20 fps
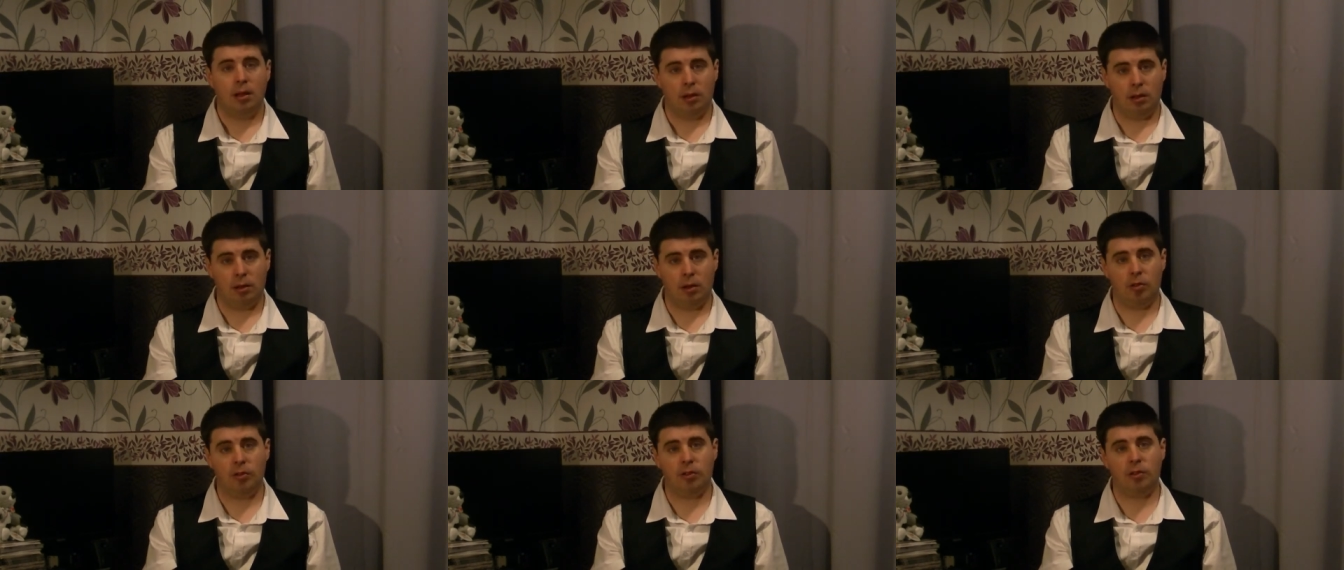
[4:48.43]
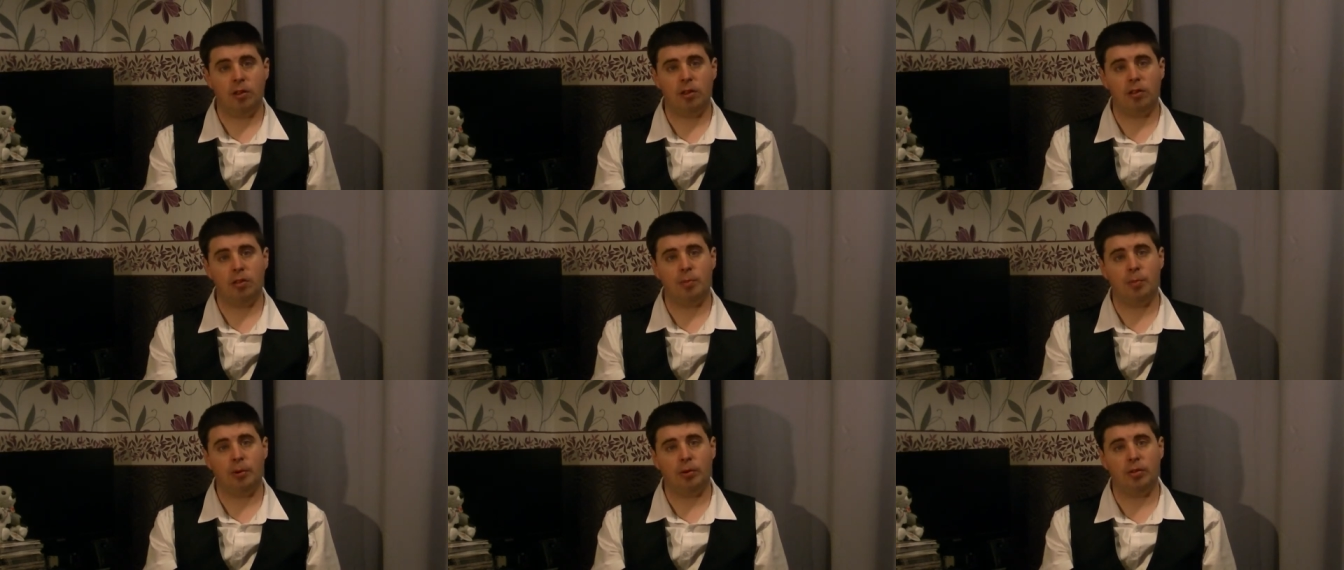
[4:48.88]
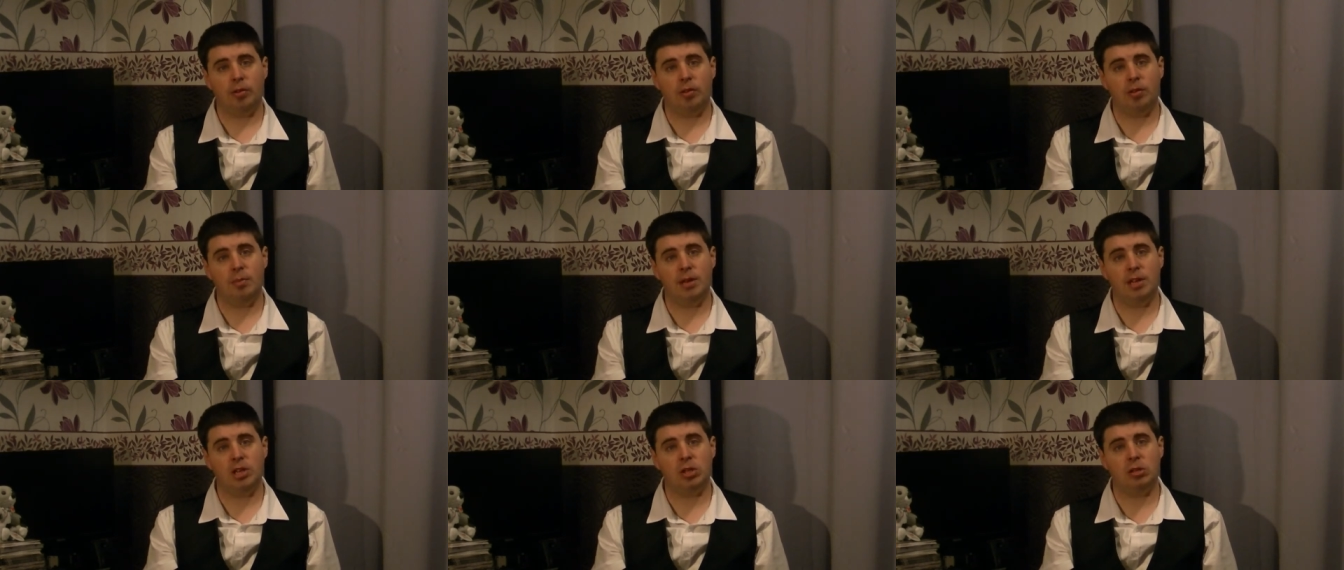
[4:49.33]
Lost her spot at
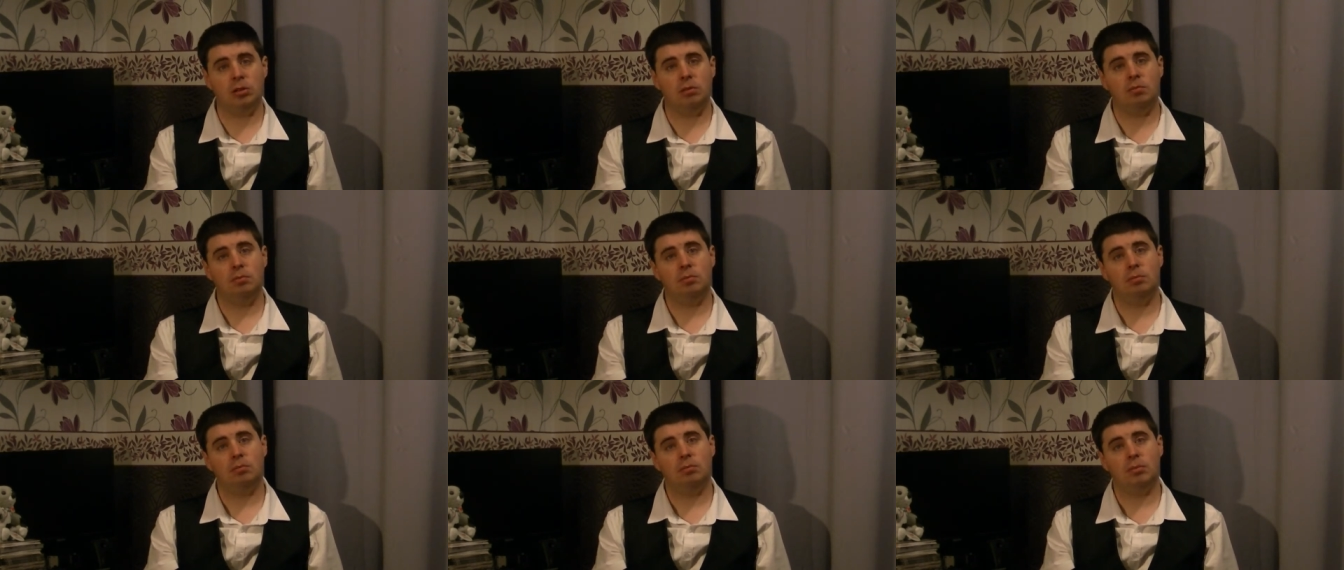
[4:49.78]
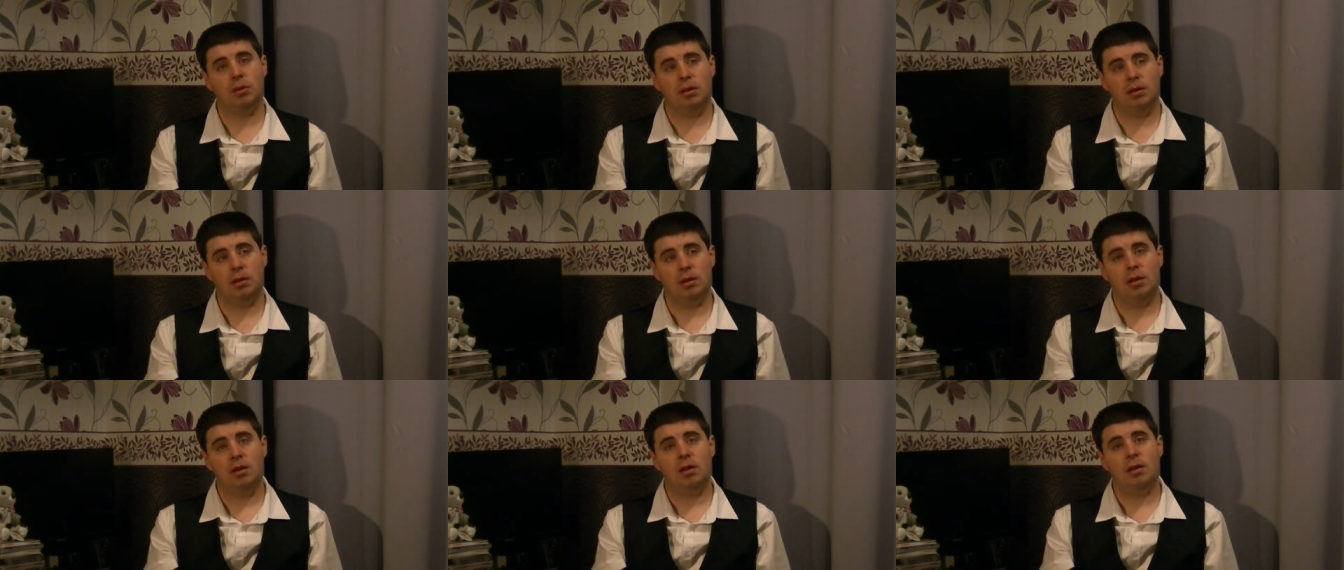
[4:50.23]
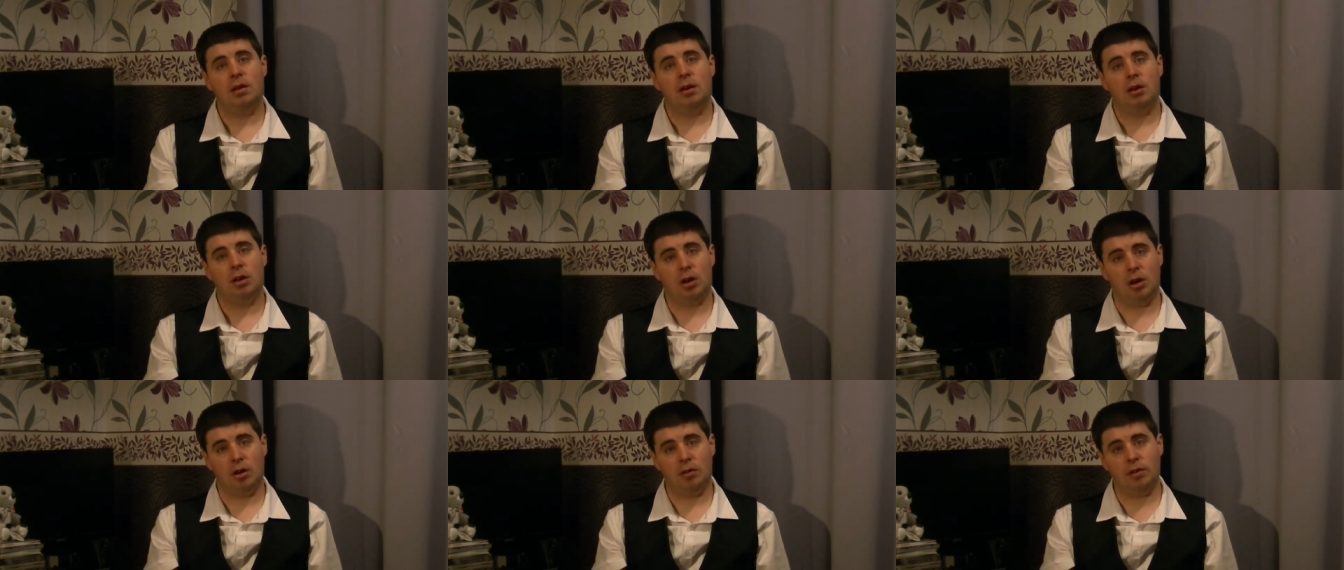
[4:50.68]
the mission.
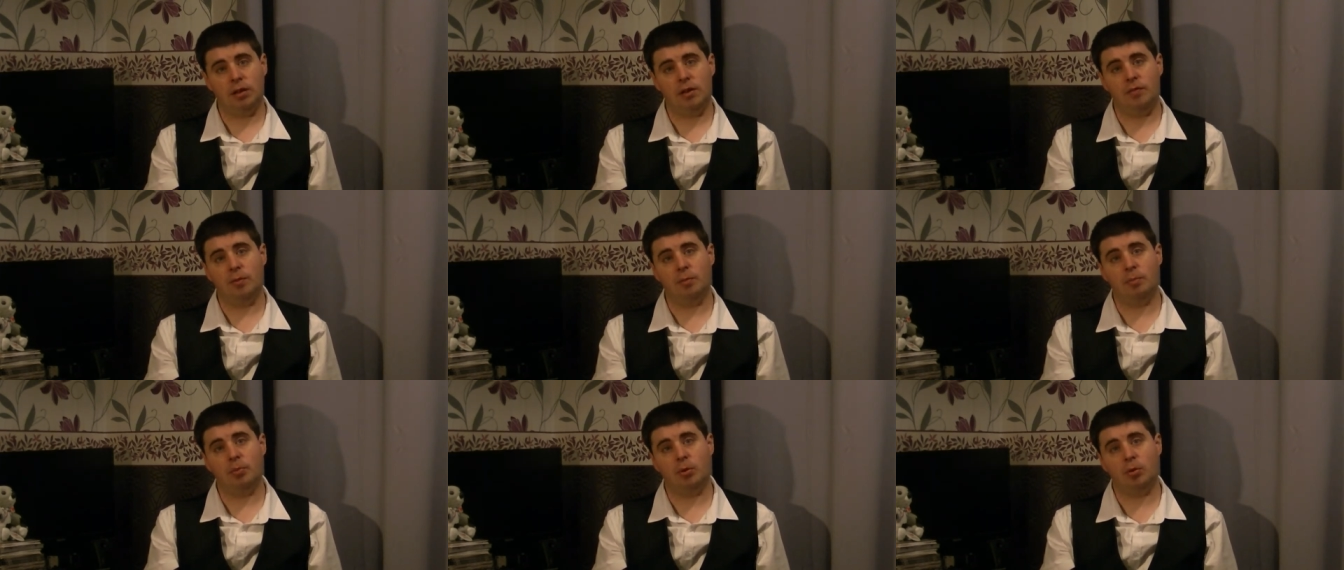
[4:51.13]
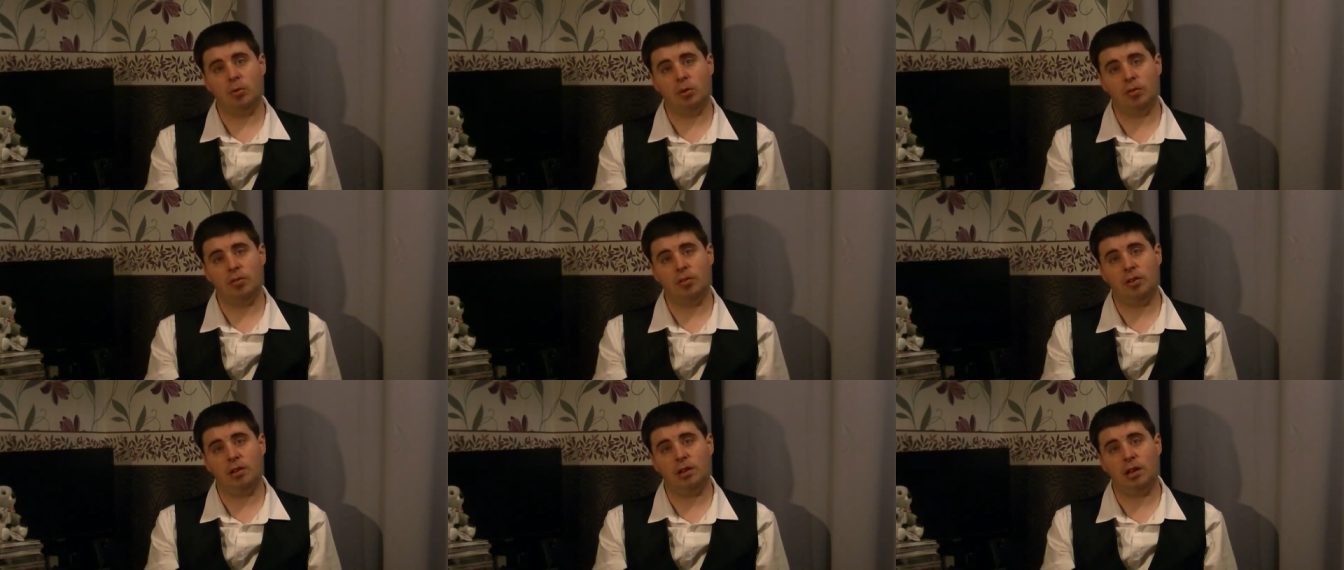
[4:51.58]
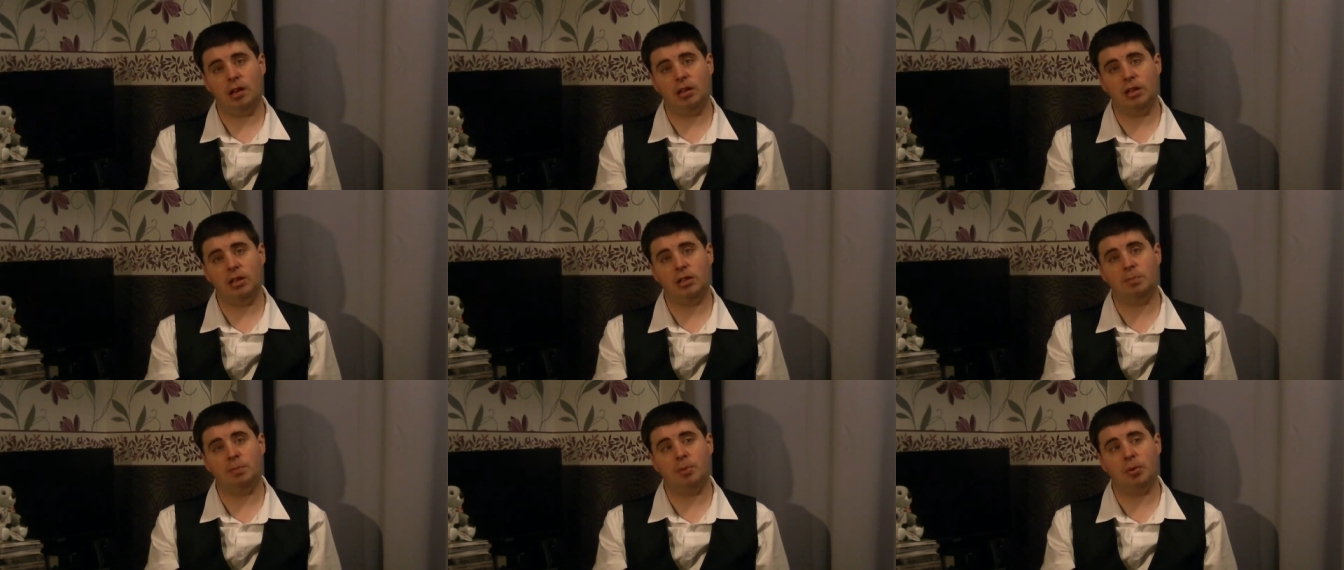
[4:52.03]
Can't even pawn off her
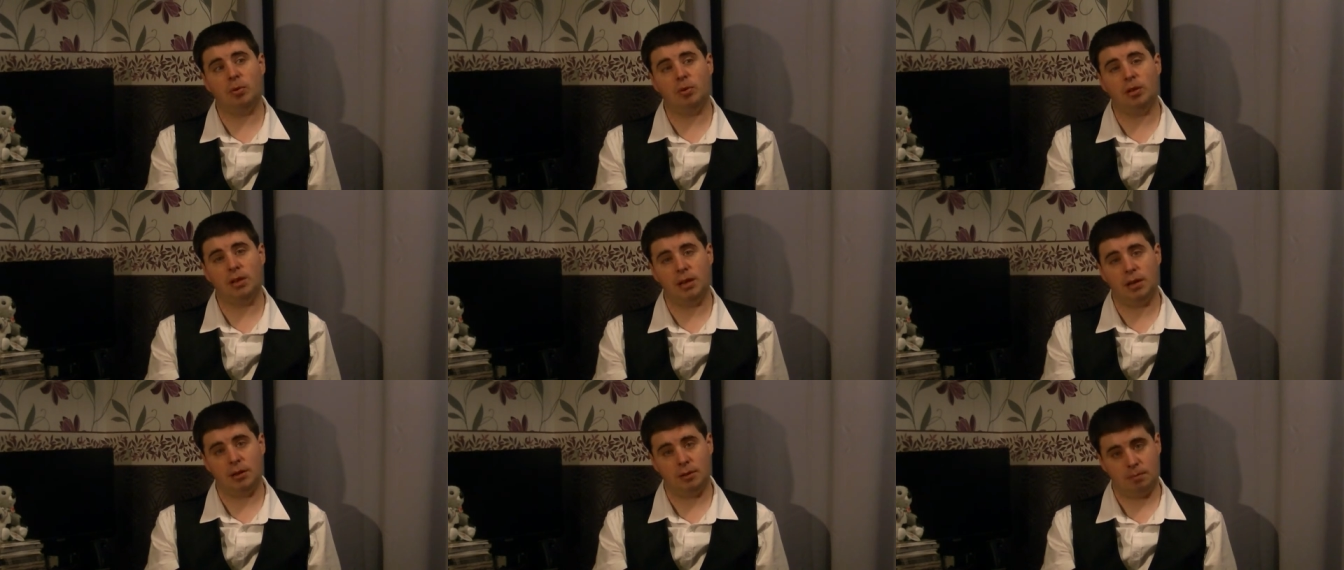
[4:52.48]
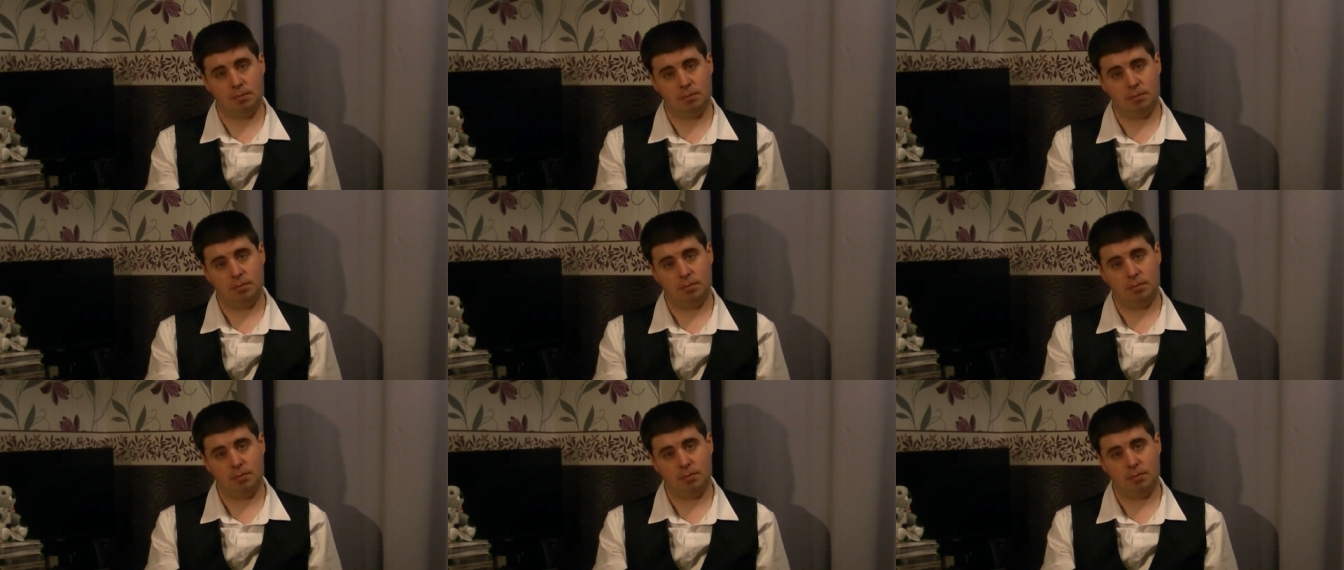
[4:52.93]
luggage, poor dear.